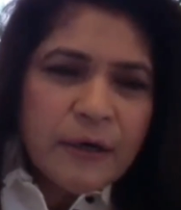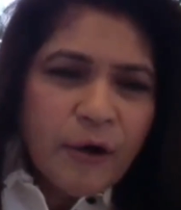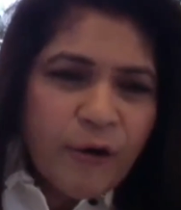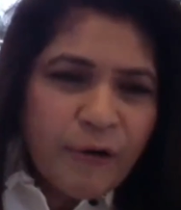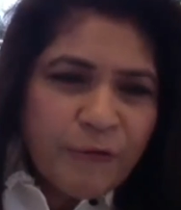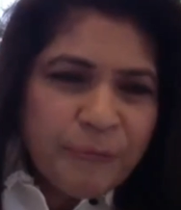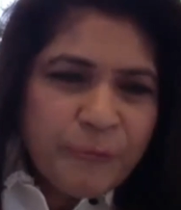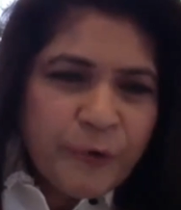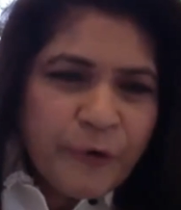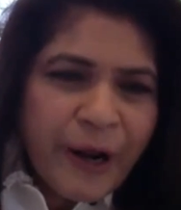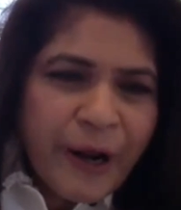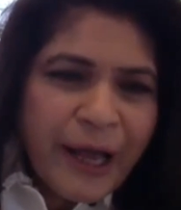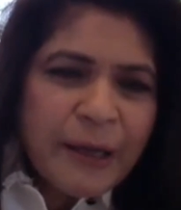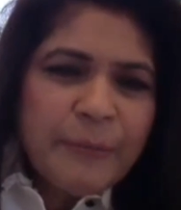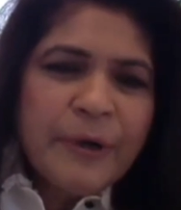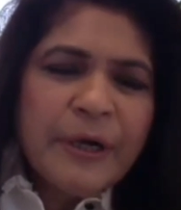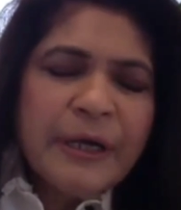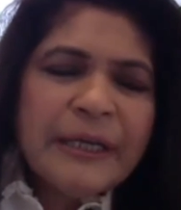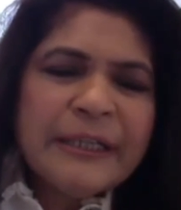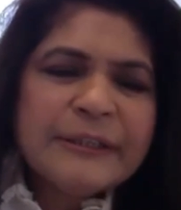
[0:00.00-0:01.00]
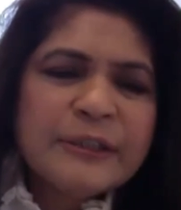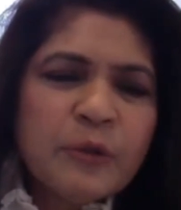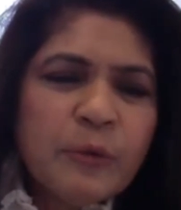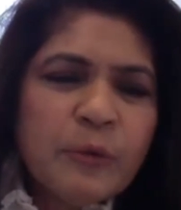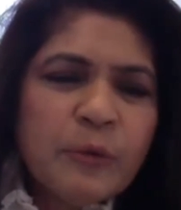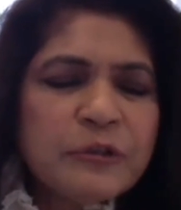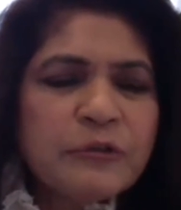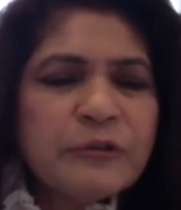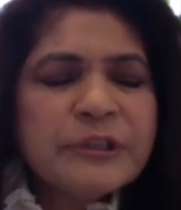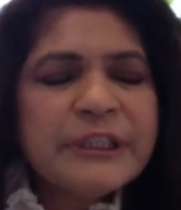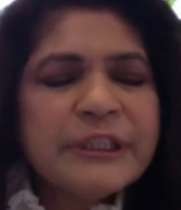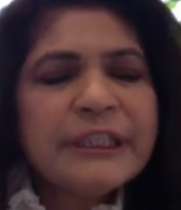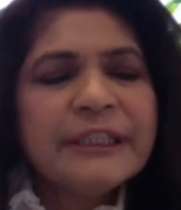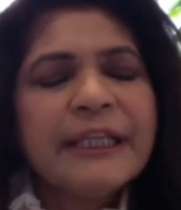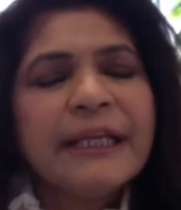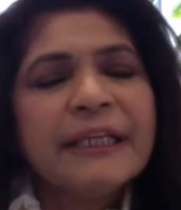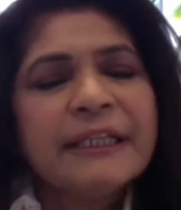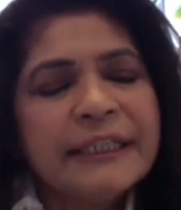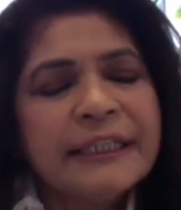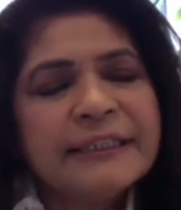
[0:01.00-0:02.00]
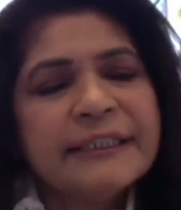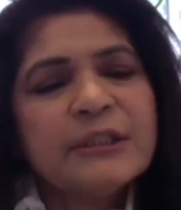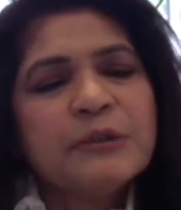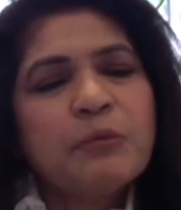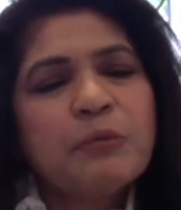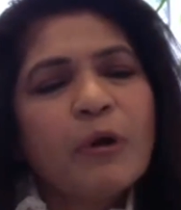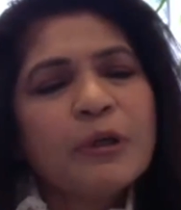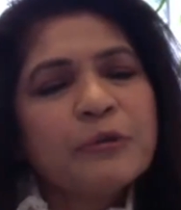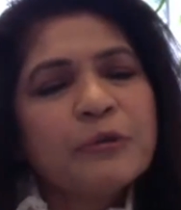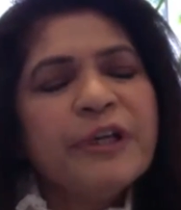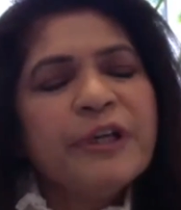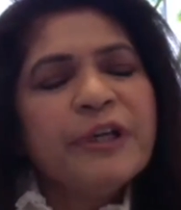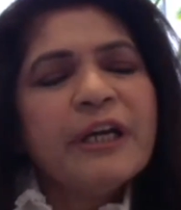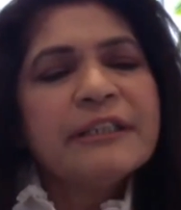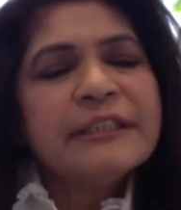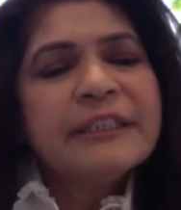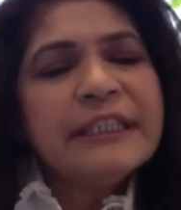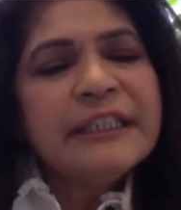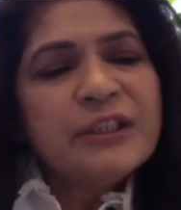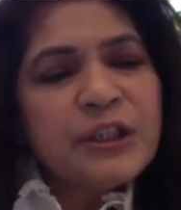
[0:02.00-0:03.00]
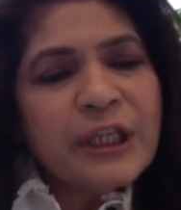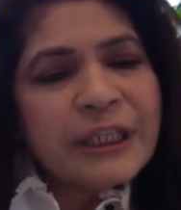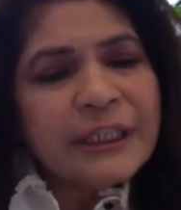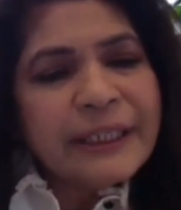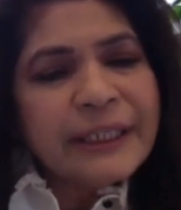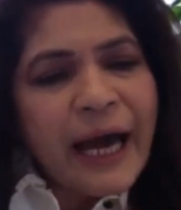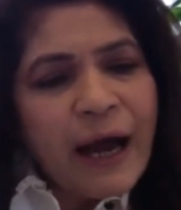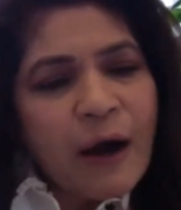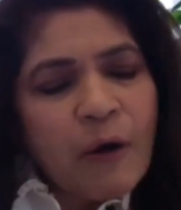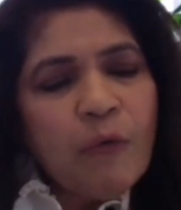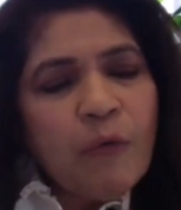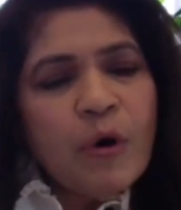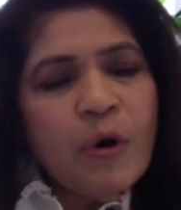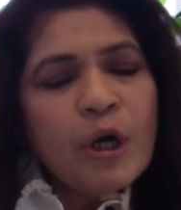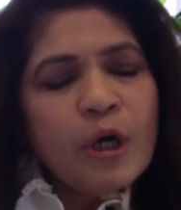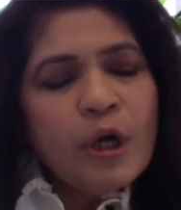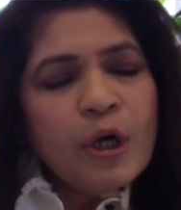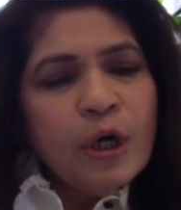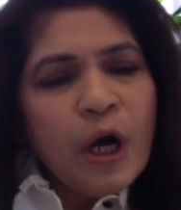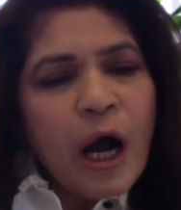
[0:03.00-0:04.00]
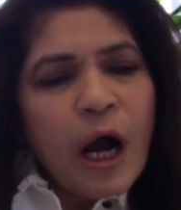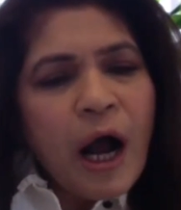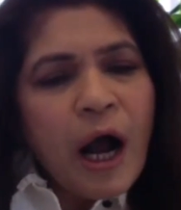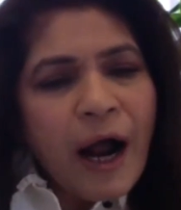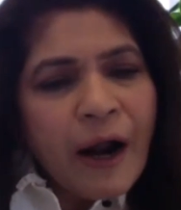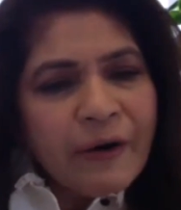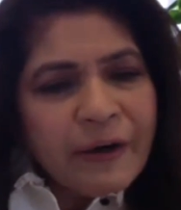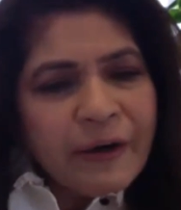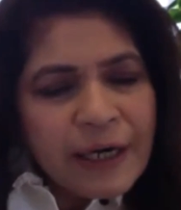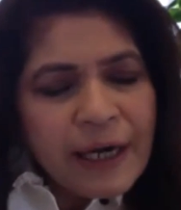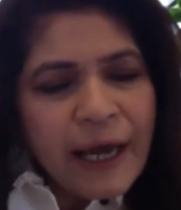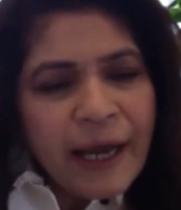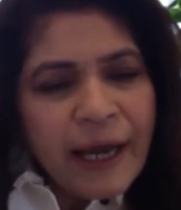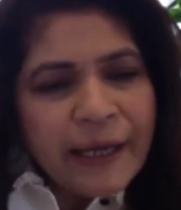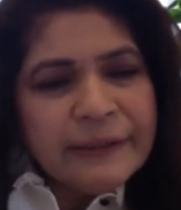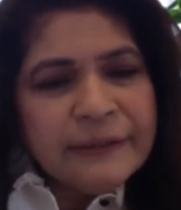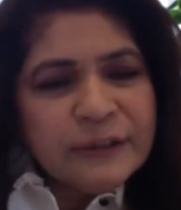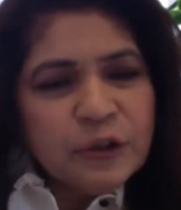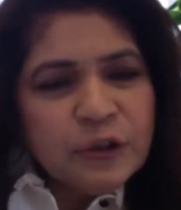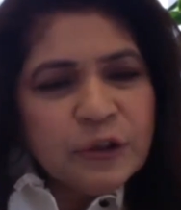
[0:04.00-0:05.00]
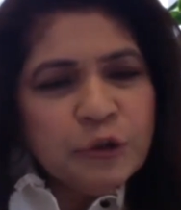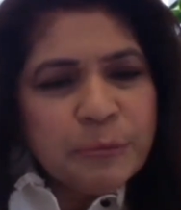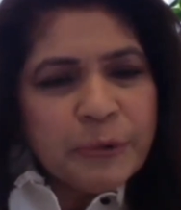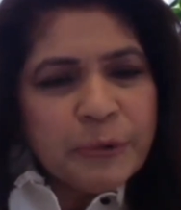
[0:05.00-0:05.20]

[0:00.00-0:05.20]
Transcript: of Paraiba is so interesting that this is what we are teaching now our clients to